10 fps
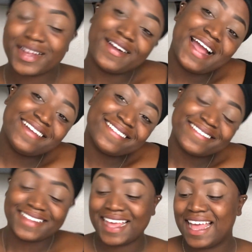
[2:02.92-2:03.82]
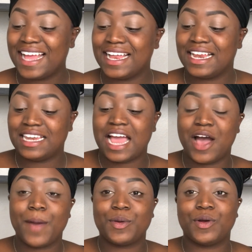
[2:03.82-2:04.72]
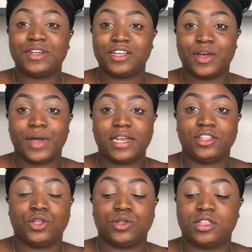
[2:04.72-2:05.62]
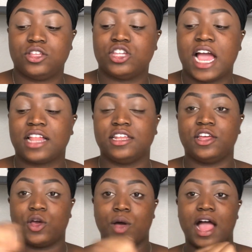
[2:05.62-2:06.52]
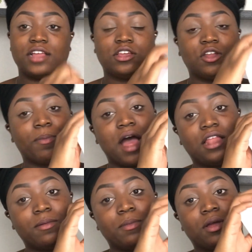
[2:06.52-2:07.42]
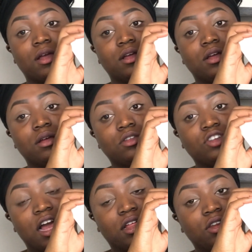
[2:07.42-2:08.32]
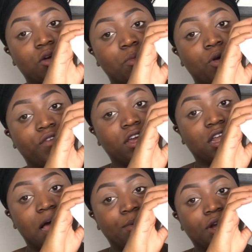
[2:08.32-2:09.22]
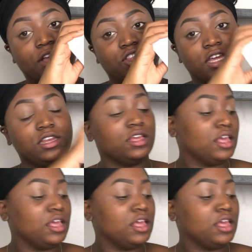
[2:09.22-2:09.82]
Alright, now I'm going to go ahead and use the Jaclyn Hill eyeshadow palette, Jaclyn Hill Morphe collaboration.